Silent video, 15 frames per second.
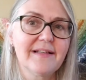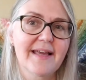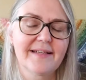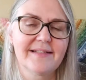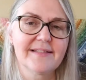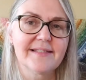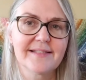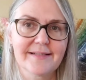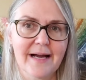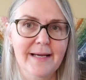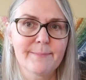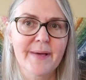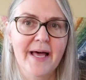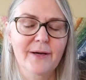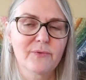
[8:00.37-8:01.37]
and in
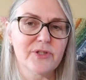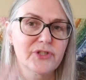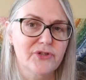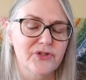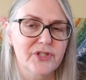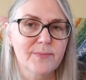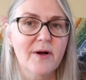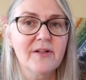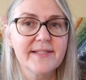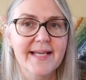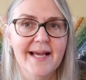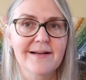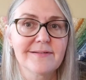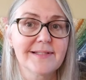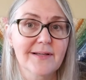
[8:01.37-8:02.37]
Steinbach, which are small
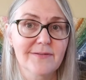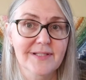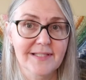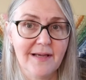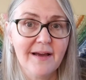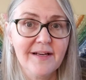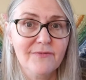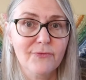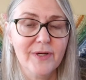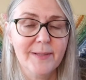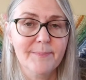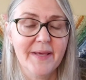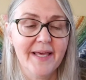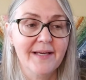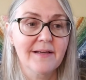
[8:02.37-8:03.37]
towns outside of
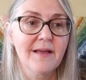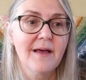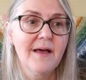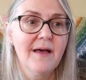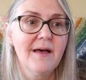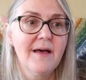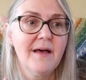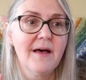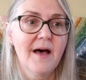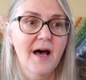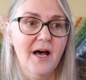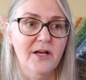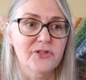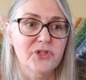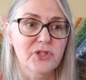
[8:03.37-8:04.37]
Winnipeg,
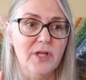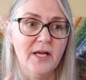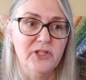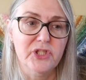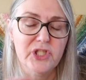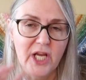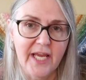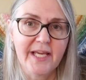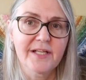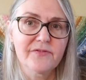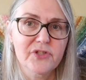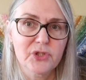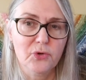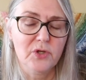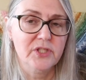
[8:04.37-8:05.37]
a chain of
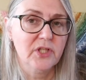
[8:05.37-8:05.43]
stores